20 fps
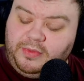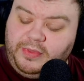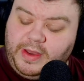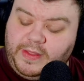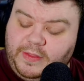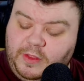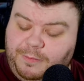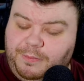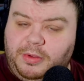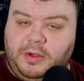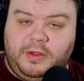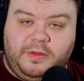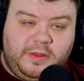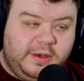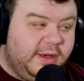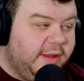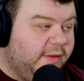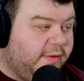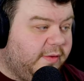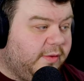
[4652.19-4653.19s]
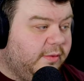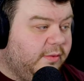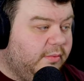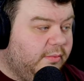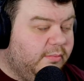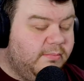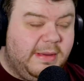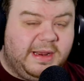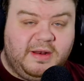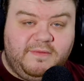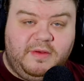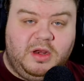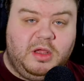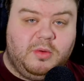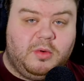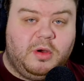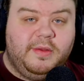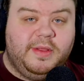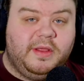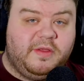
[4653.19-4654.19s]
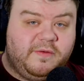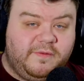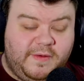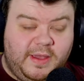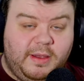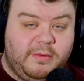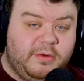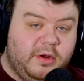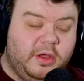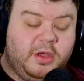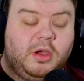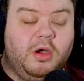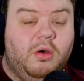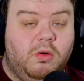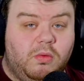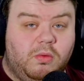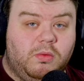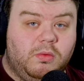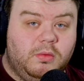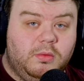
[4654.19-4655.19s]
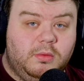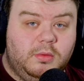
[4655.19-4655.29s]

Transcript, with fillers: that this person has made a video on and it's found like oh